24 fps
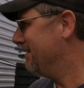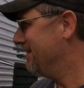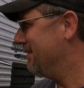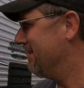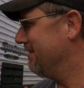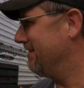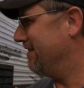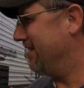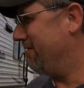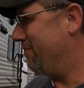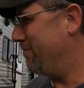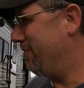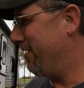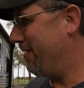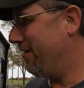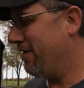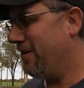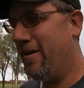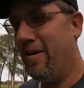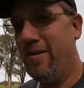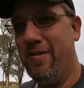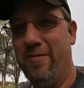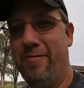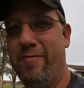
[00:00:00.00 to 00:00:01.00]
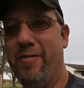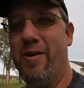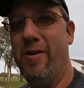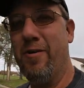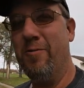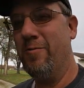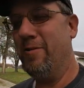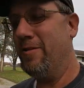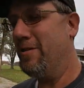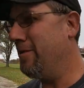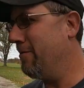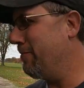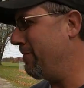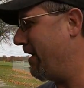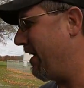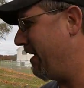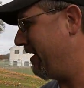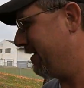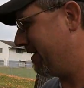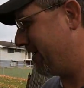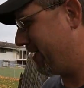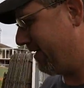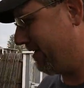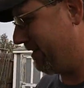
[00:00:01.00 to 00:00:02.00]
Because I've been on the phone with
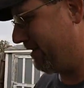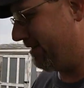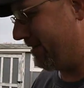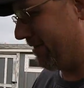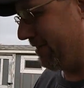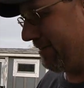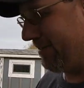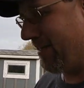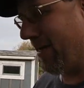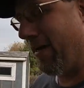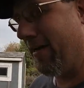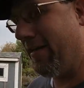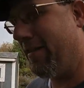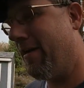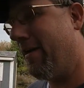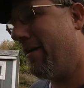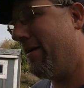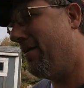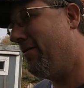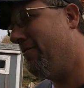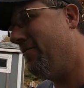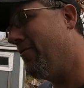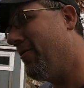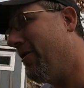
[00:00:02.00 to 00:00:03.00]
Dometic, and I'll tell you